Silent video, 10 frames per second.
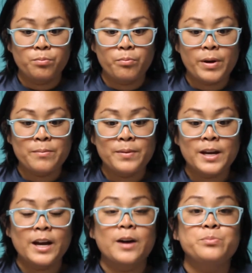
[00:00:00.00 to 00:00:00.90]
by
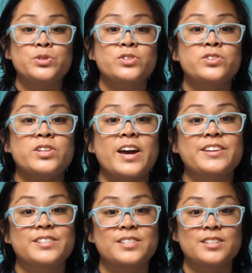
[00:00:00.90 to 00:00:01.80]
being
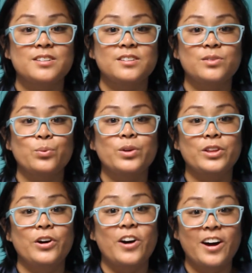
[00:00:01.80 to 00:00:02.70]
obsessed with
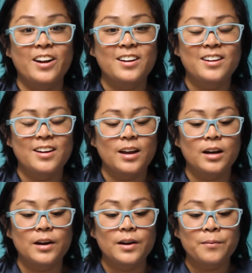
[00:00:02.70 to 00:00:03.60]
God
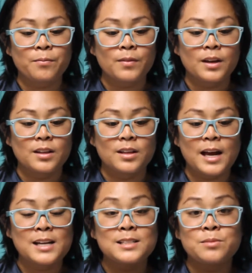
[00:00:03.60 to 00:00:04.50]
and
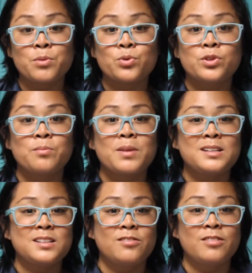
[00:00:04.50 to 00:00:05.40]
that is the most
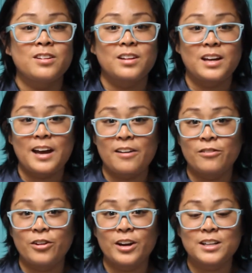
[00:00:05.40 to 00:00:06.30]
amazing feeling
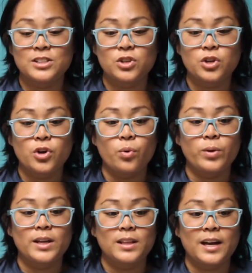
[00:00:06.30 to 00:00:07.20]
ever. It's
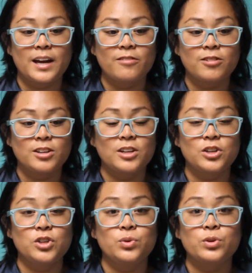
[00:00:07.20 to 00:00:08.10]
knowing that everything you
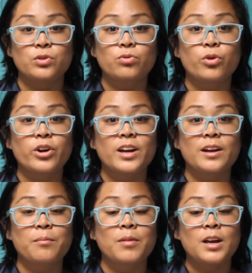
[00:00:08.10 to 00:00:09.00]
do is for
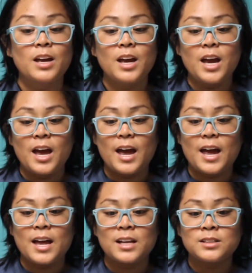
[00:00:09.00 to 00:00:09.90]
Him
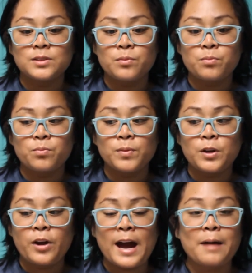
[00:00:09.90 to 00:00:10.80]
and
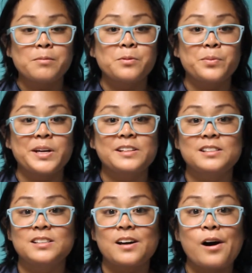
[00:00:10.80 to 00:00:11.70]
you're happy
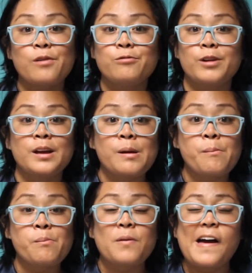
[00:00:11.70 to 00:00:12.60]
because of
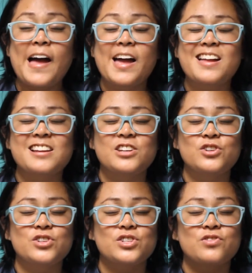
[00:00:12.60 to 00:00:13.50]
Him, and
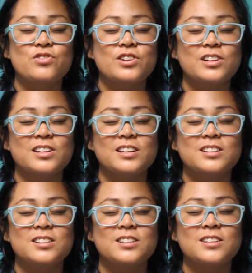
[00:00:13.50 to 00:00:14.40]
you just feel this